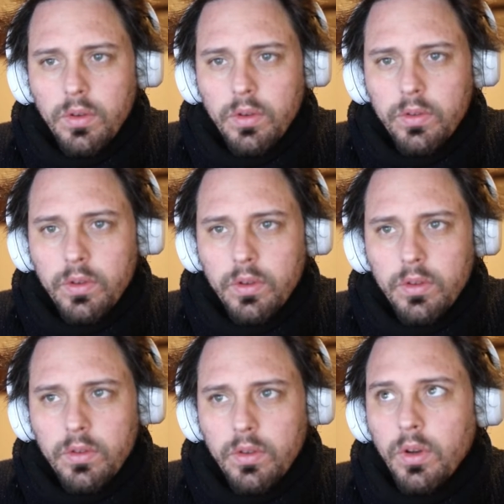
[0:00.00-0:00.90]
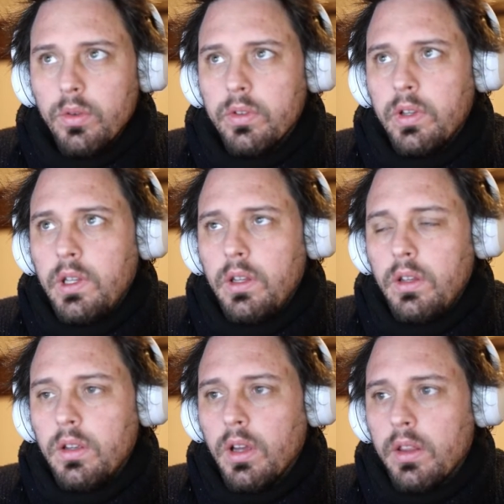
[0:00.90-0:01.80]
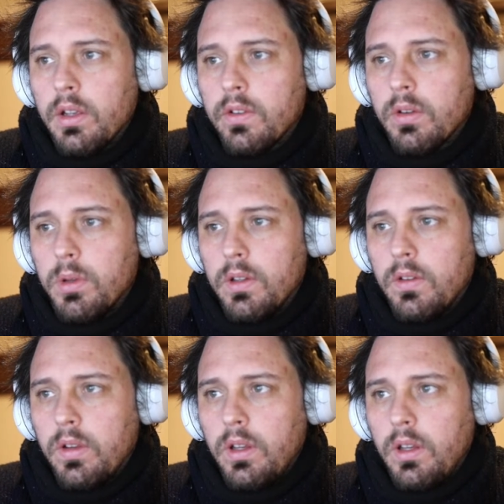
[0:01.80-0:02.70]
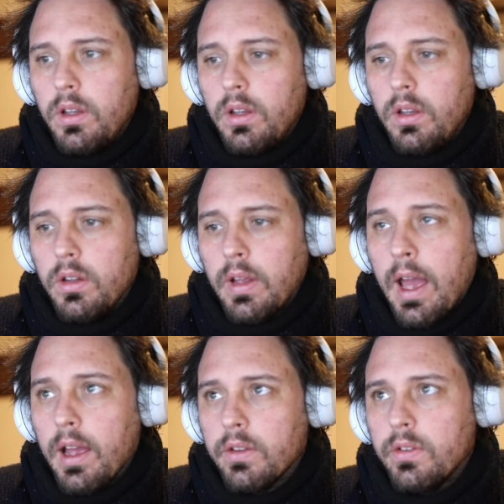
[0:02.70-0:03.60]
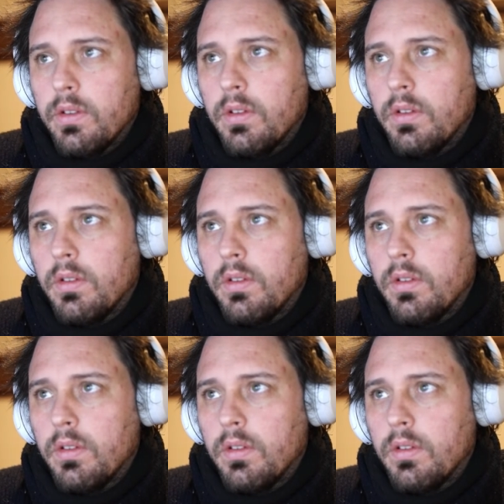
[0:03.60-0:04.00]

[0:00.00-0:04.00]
is it T? I think it's gonna be T tax